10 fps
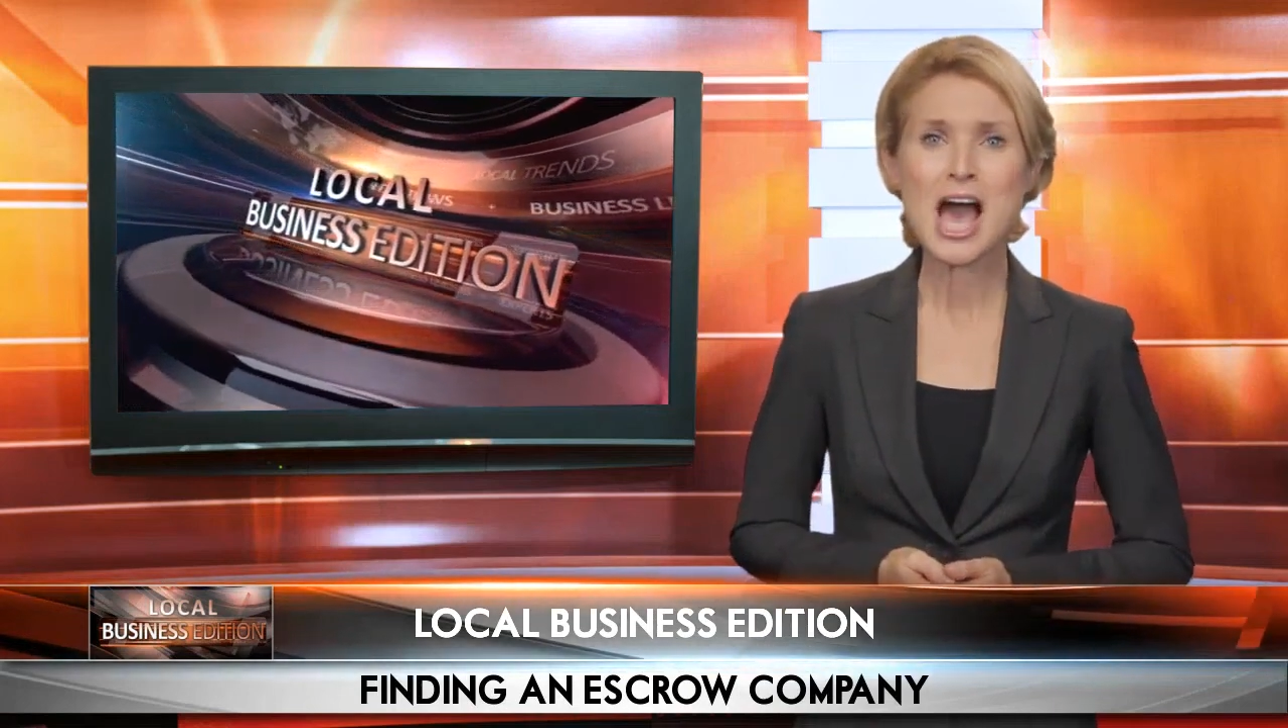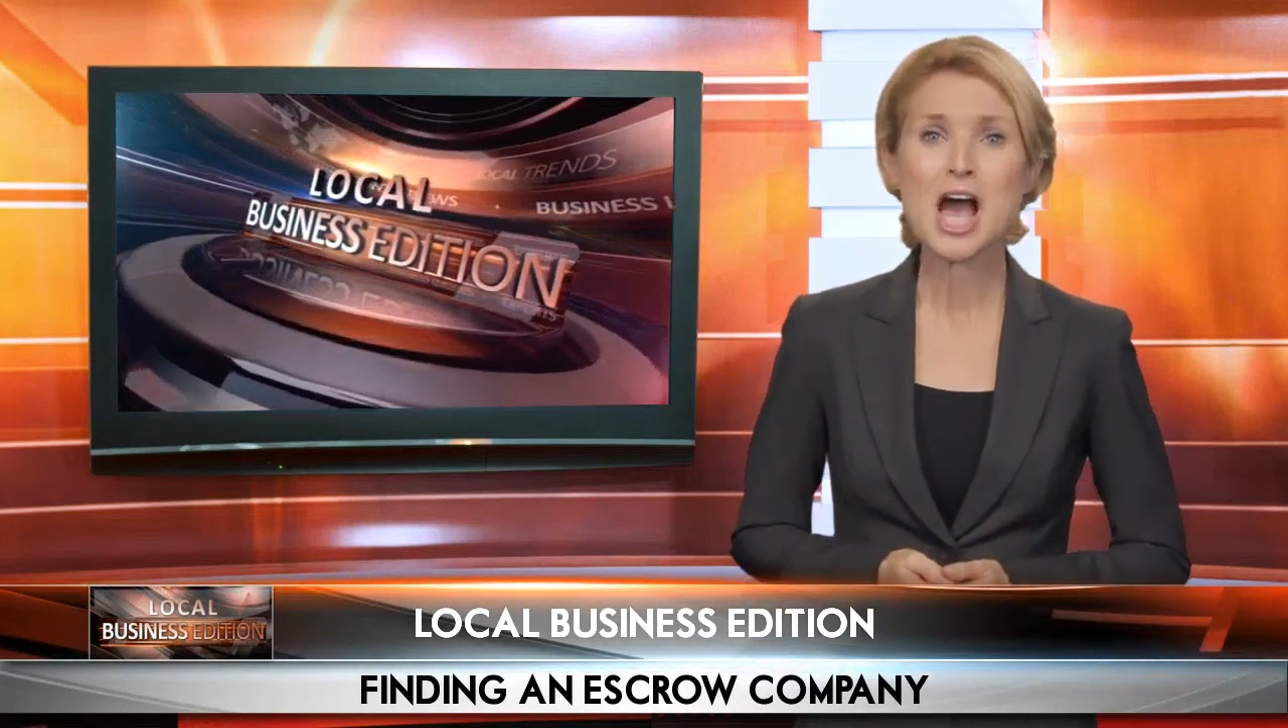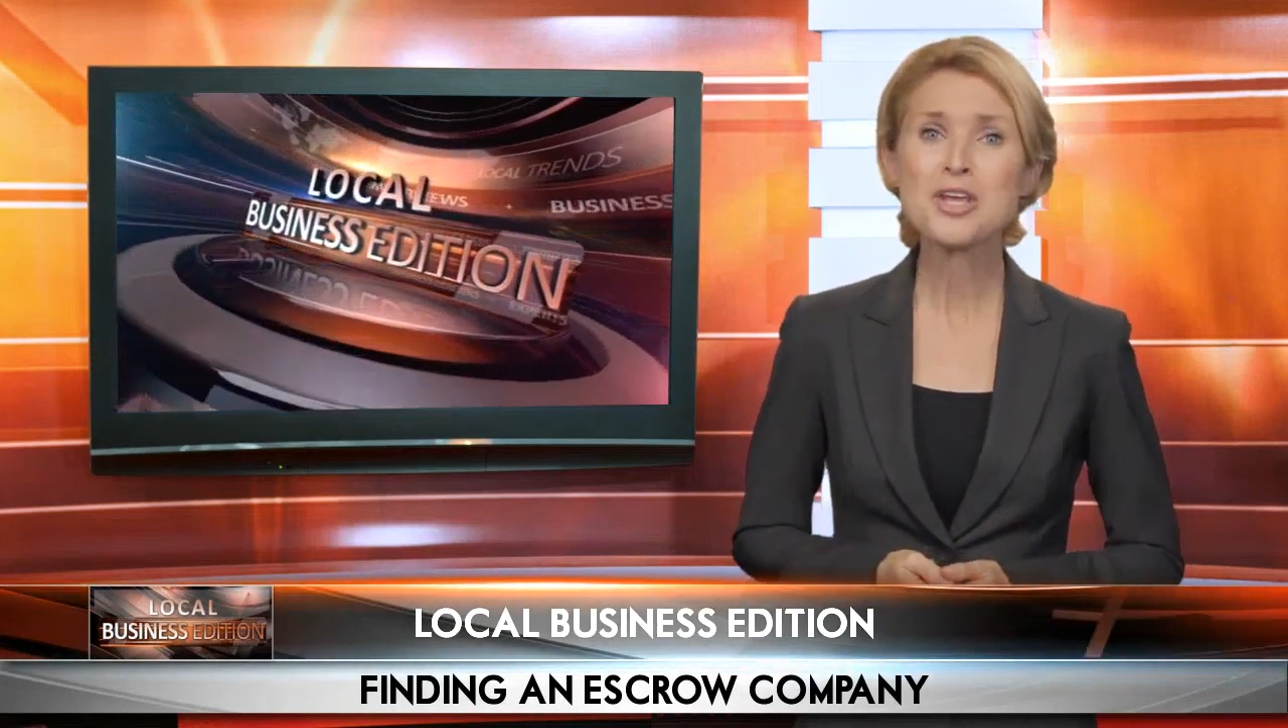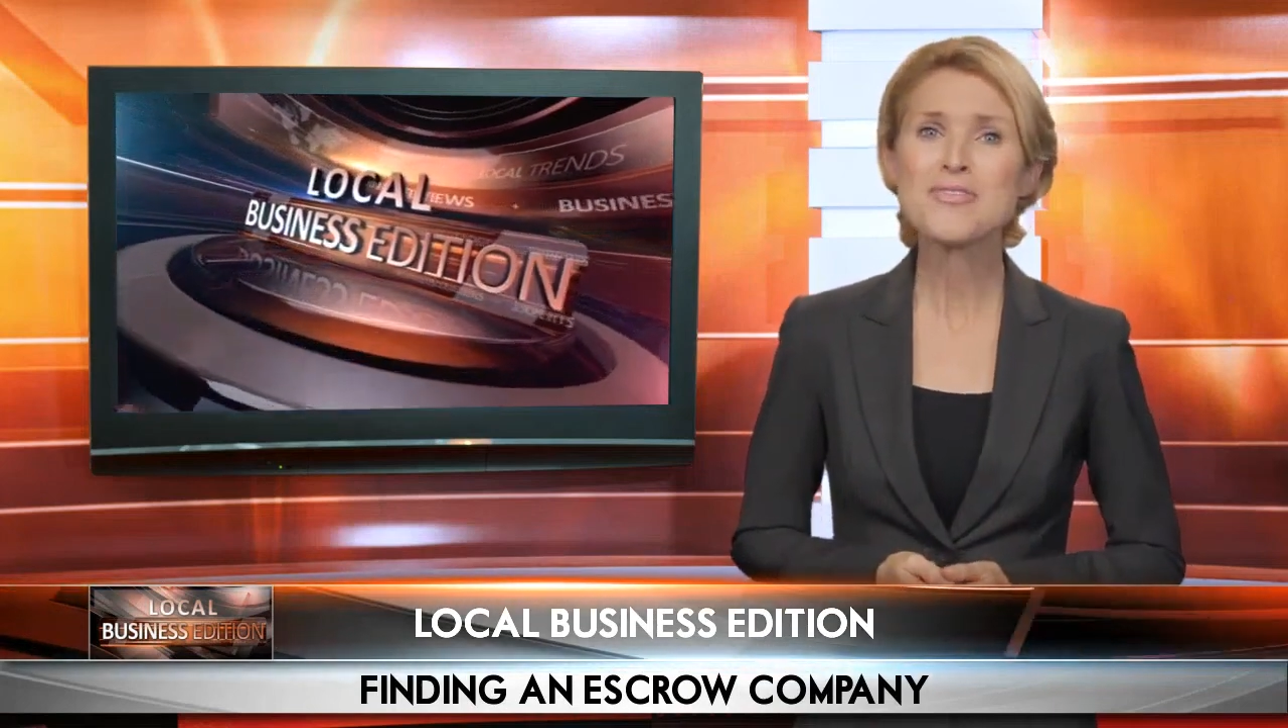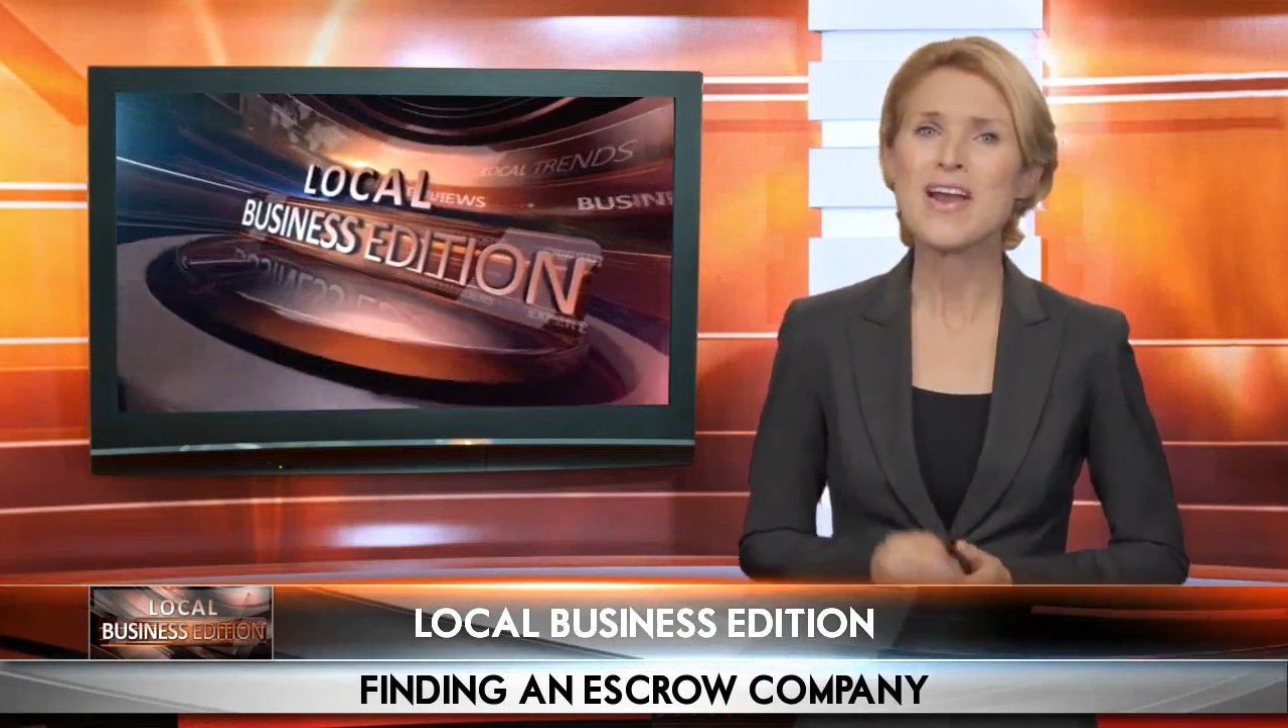
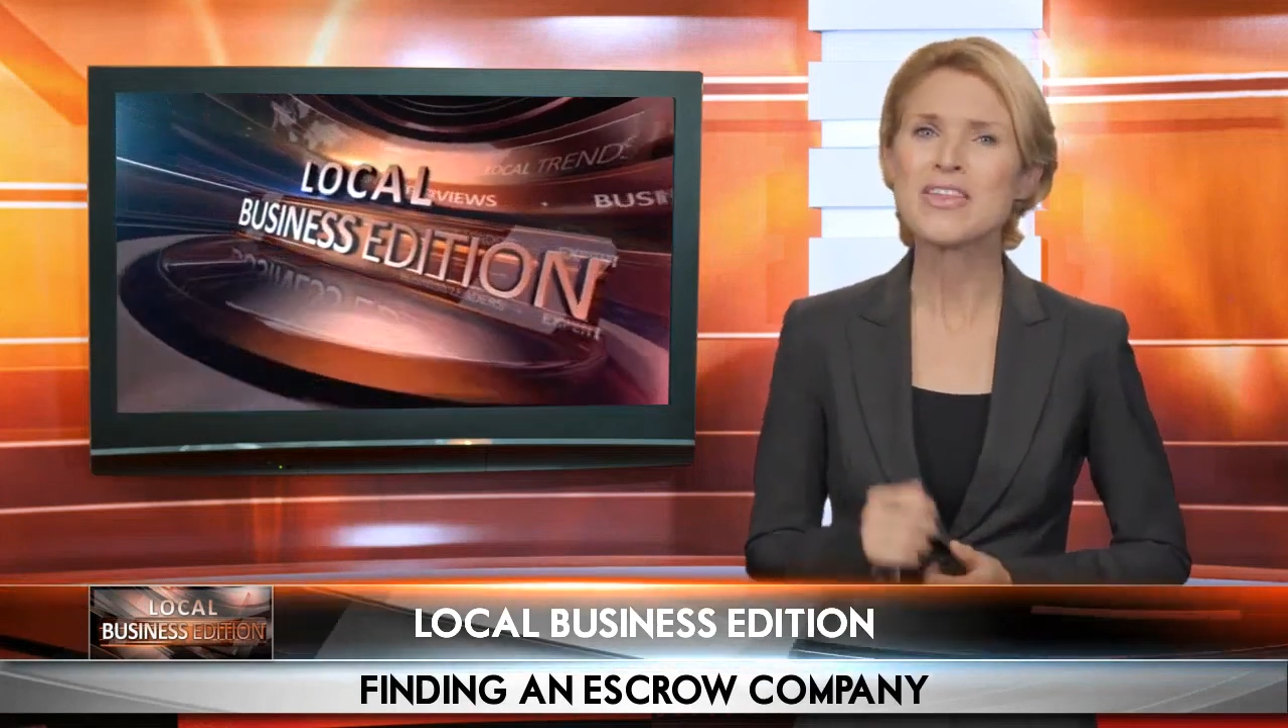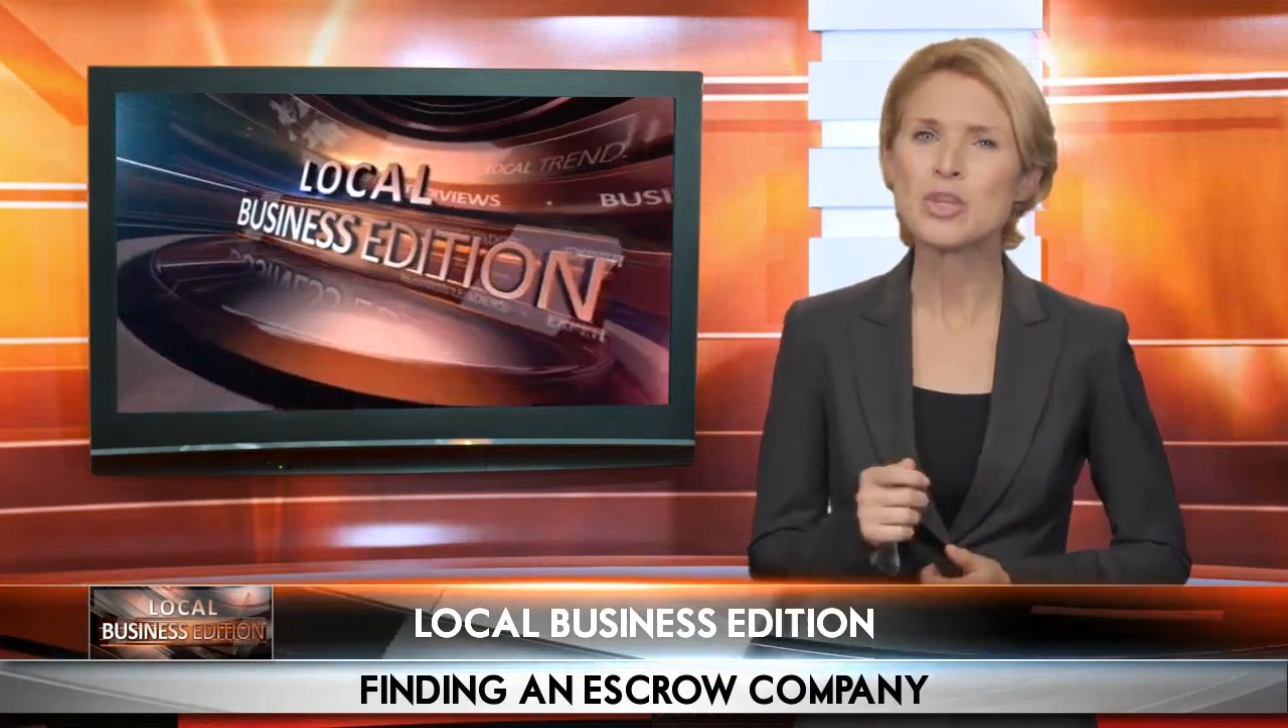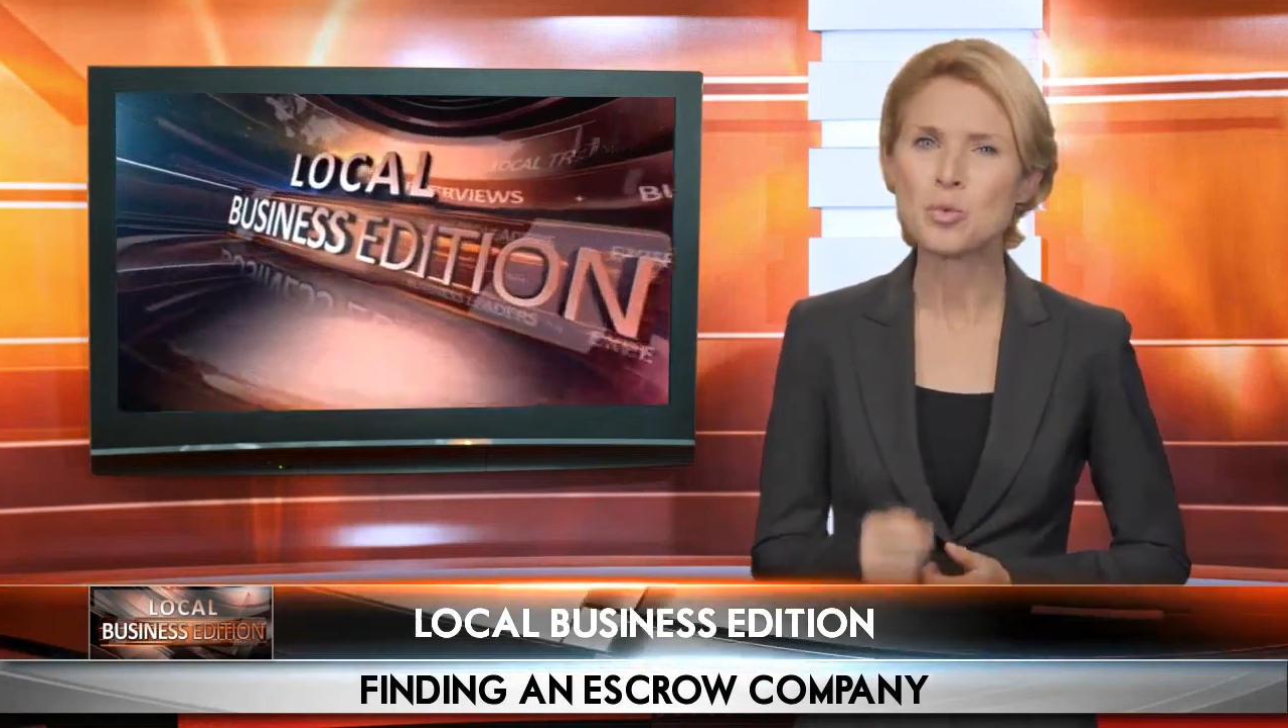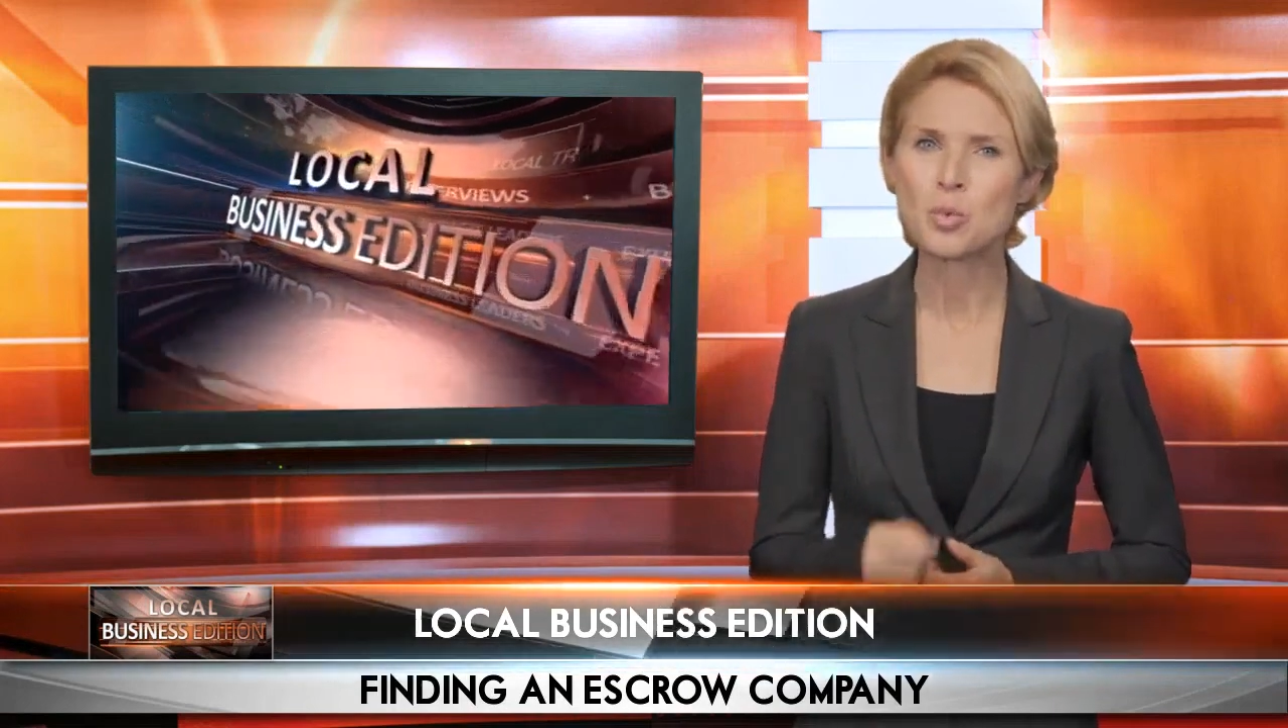how do you find the